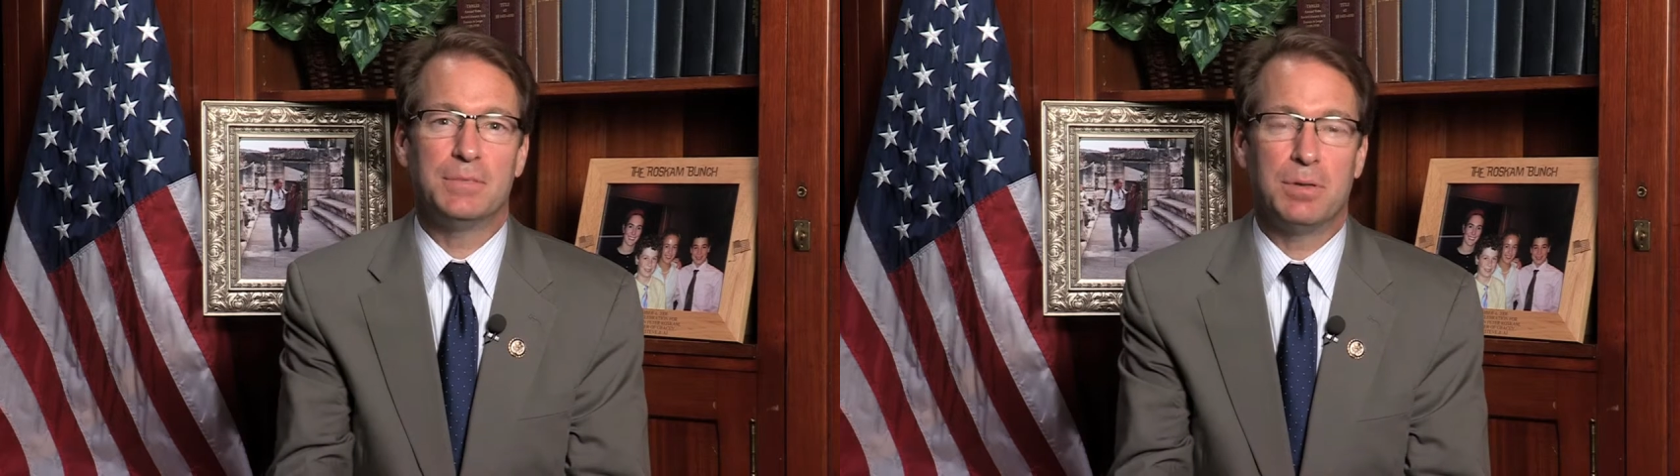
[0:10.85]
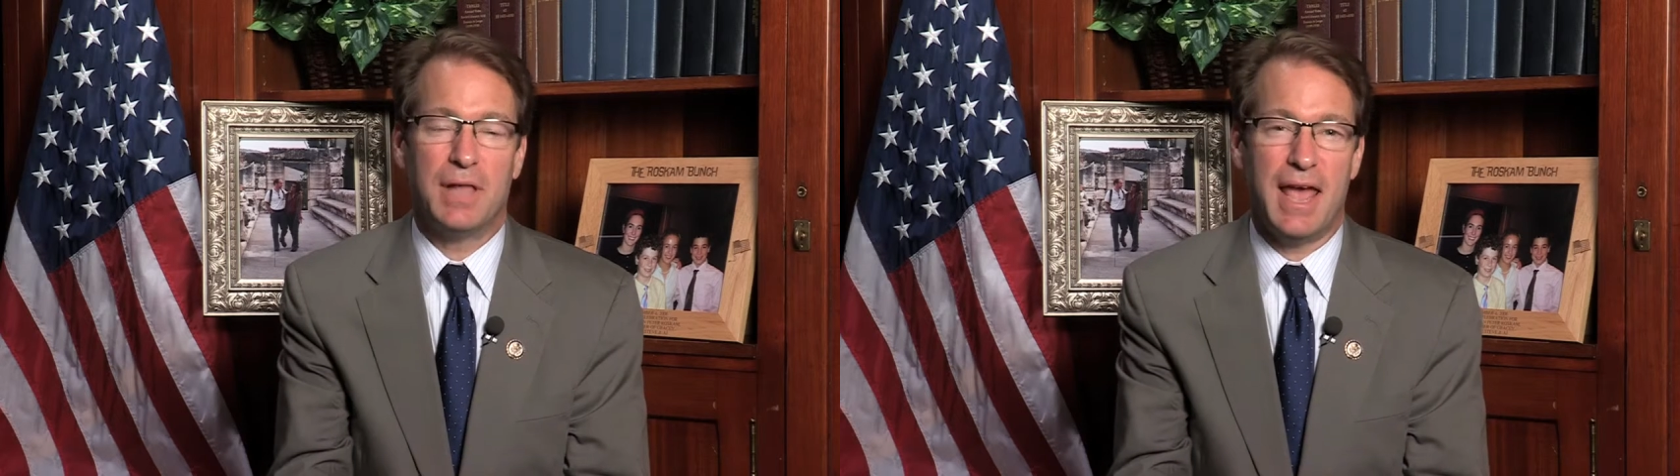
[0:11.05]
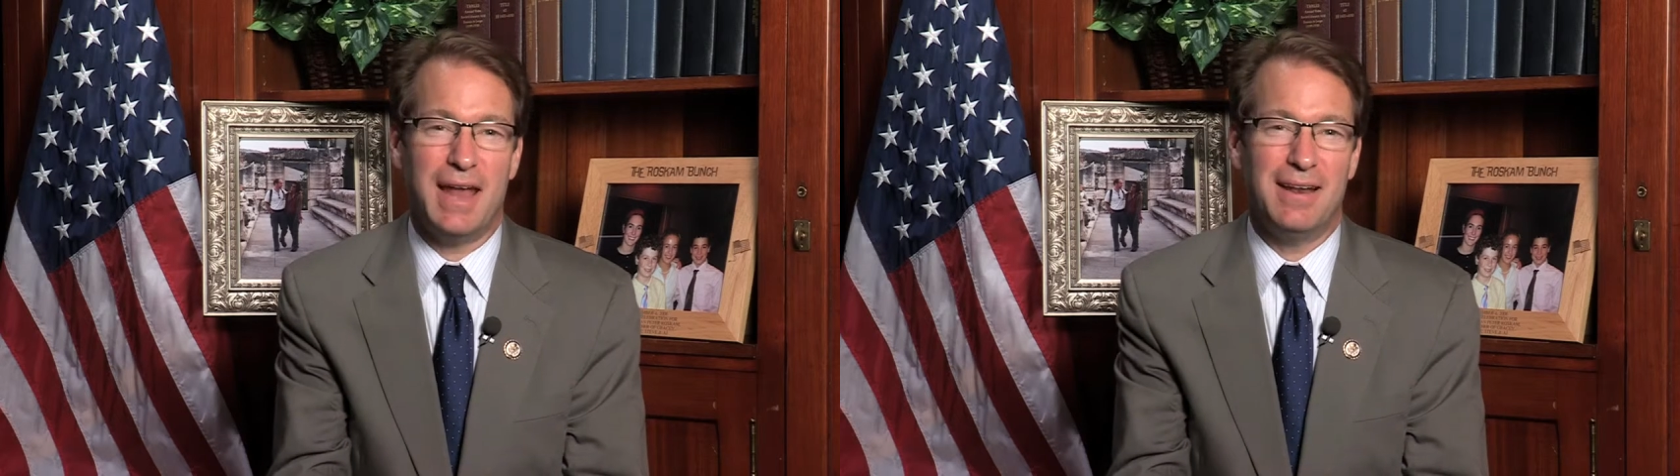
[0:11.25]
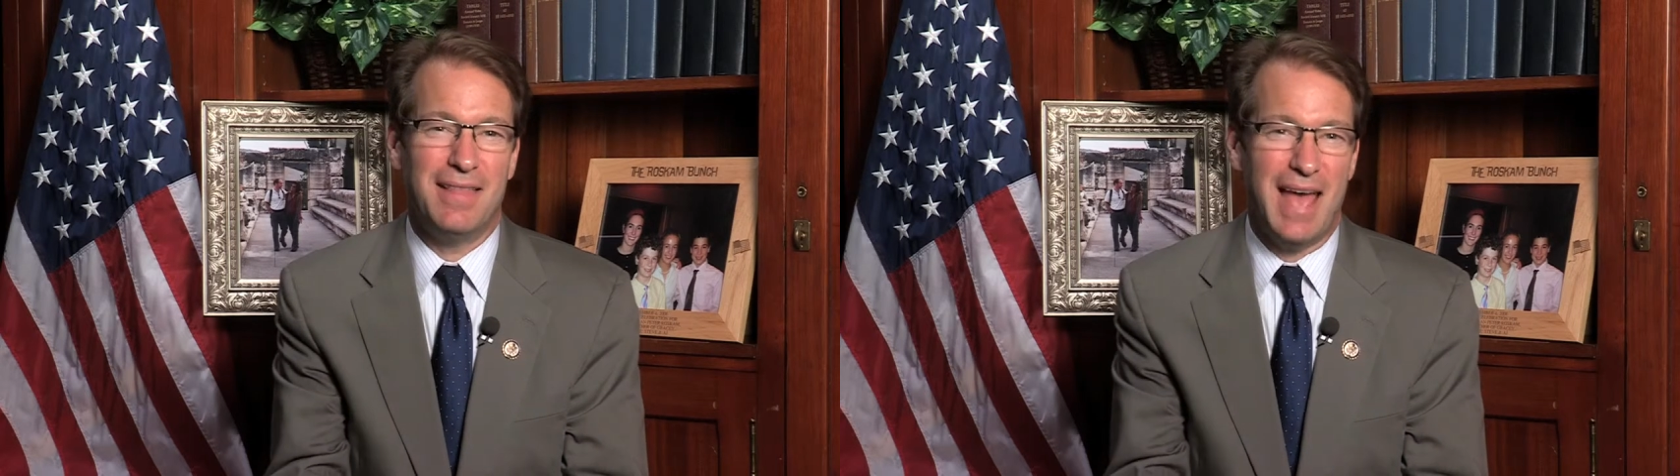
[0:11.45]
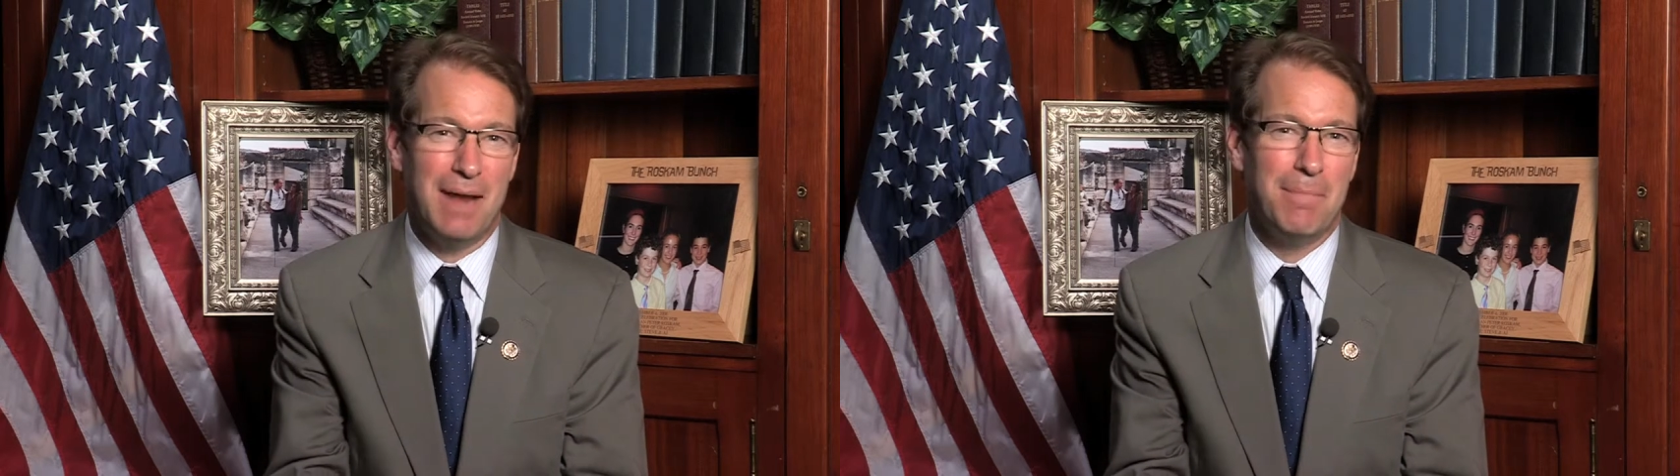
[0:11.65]
plan
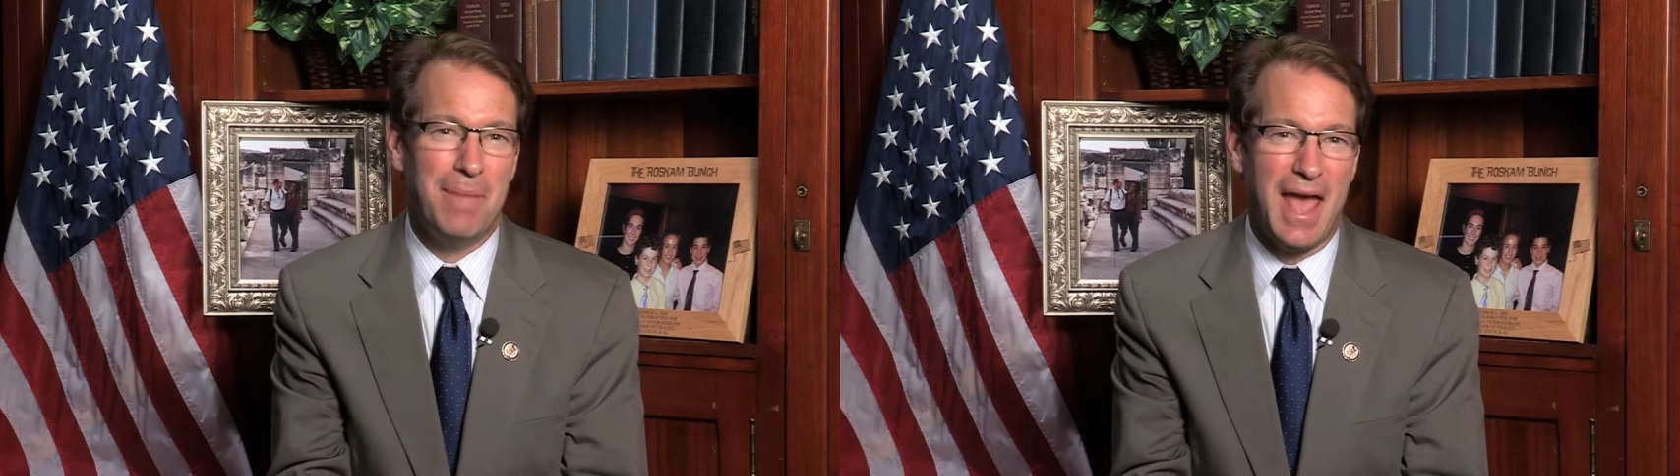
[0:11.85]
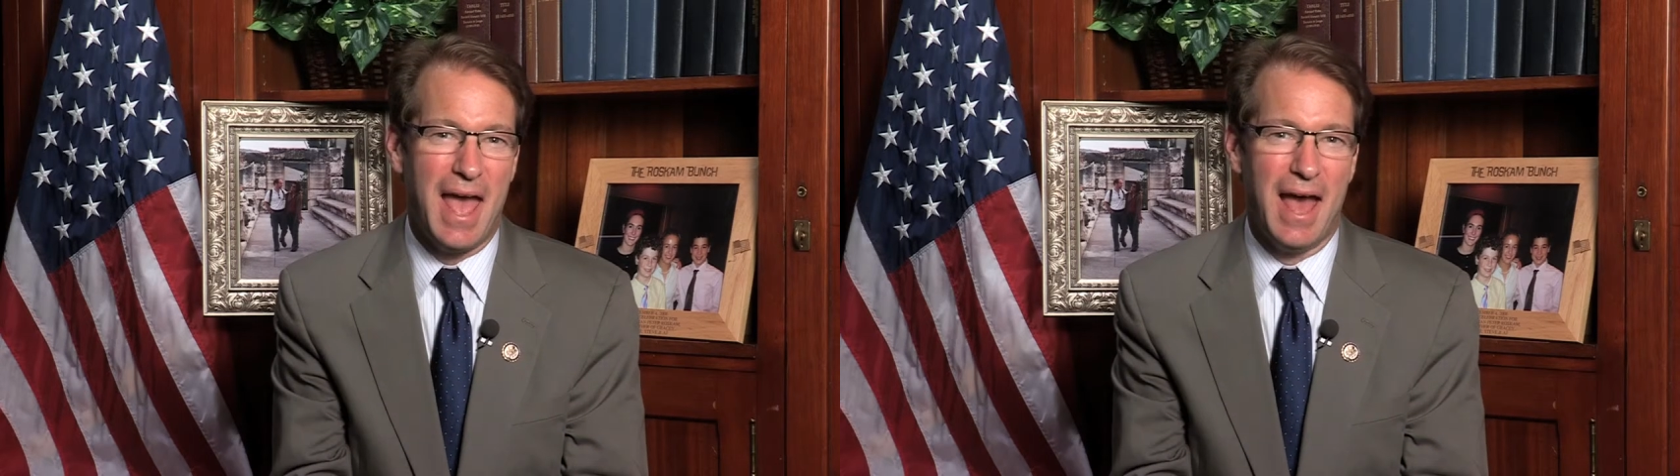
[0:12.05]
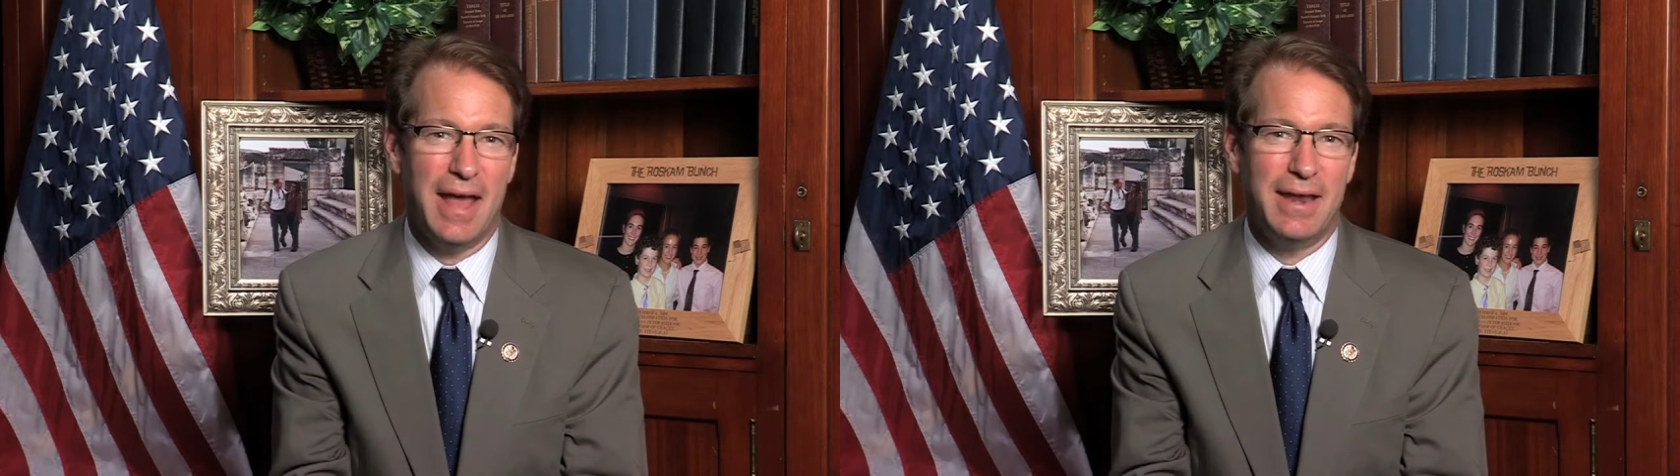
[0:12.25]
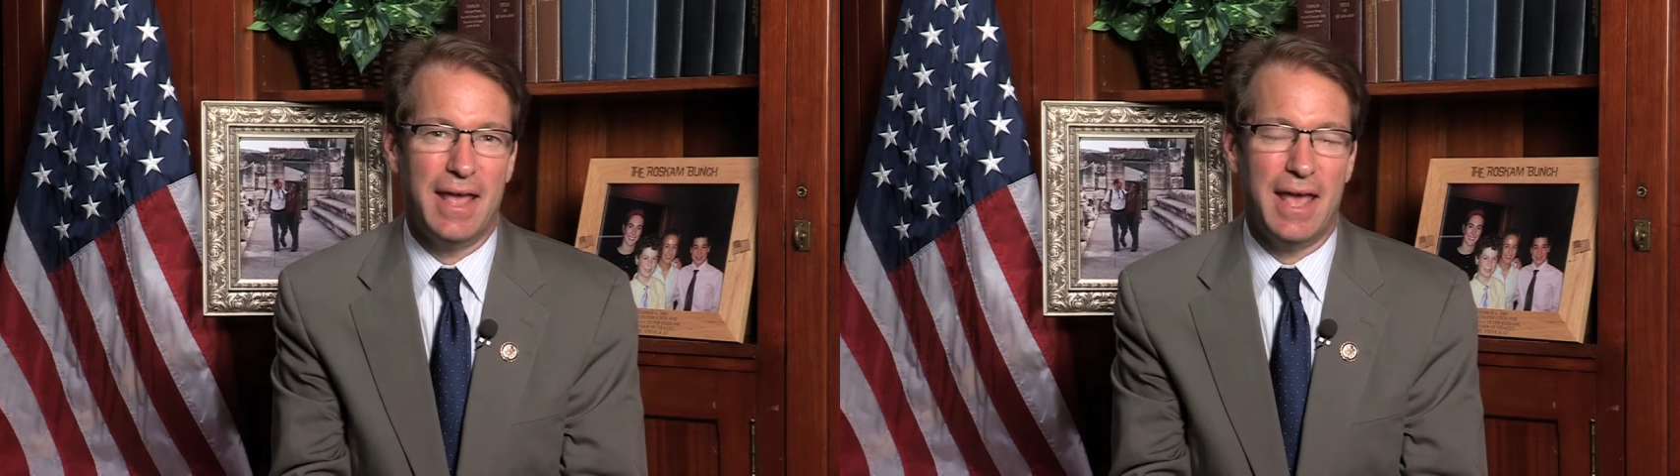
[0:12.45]
that bad,